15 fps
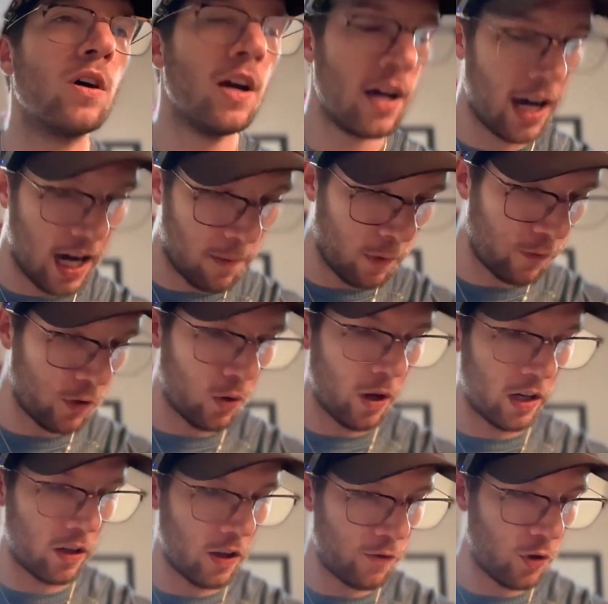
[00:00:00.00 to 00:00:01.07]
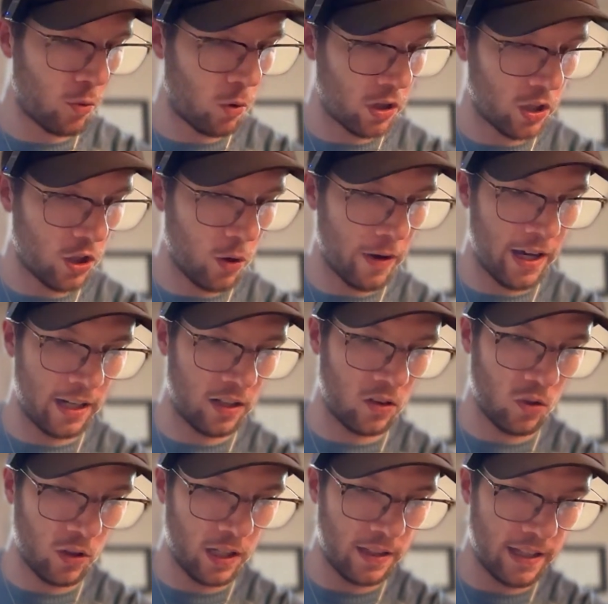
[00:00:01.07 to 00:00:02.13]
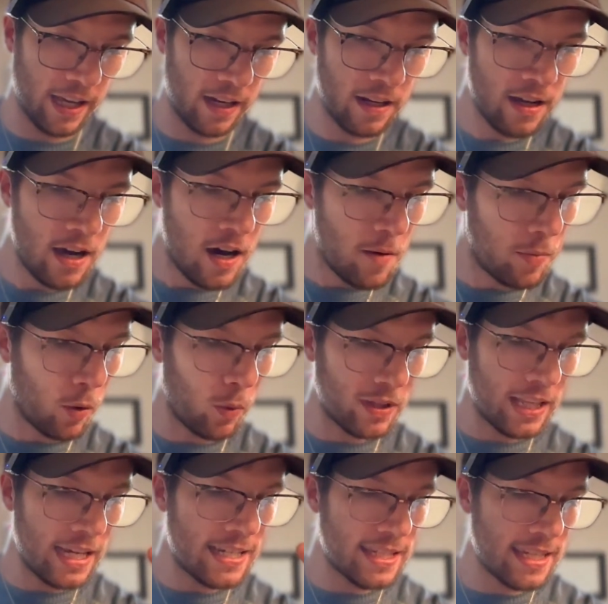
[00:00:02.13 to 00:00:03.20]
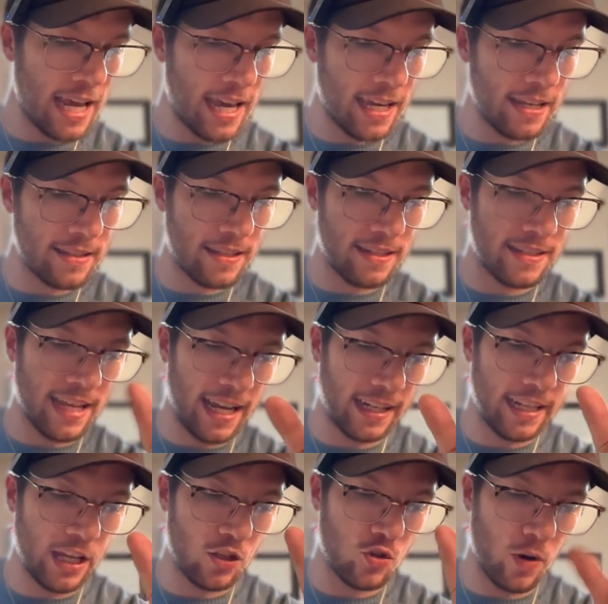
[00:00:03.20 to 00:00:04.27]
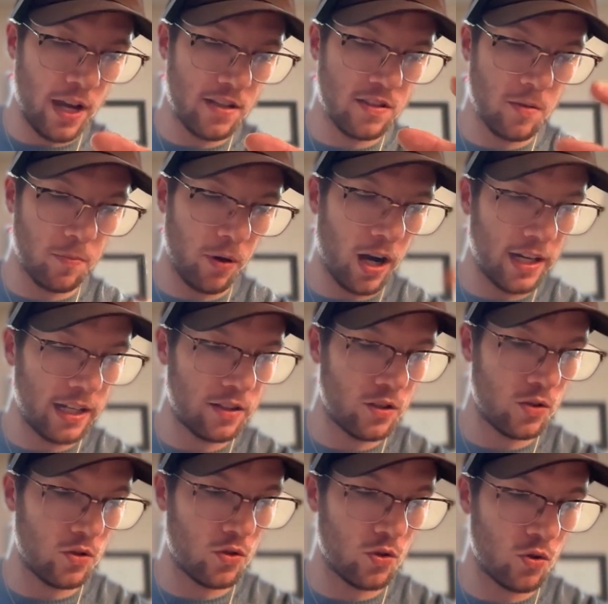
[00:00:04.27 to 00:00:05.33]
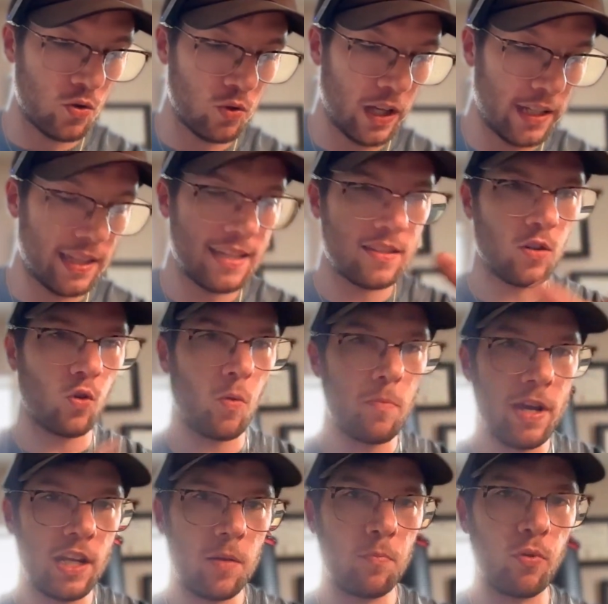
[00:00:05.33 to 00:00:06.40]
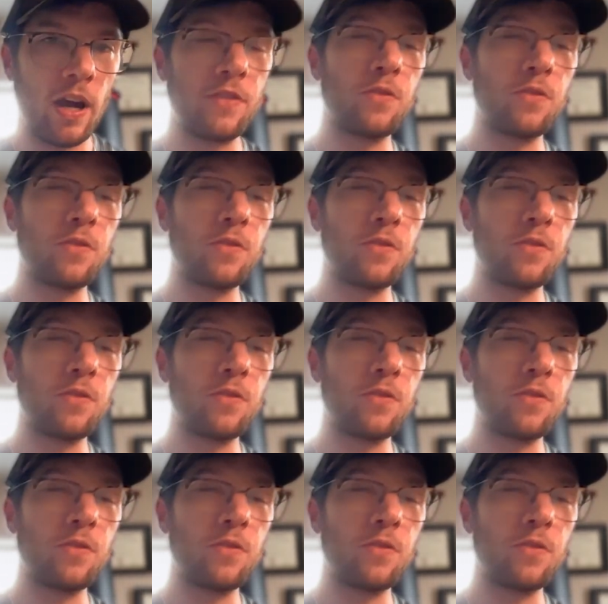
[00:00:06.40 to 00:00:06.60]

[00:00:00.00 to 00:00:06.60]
If you want to go ahead and look at that. But what they say is this technique trains the body to do like these little mini breath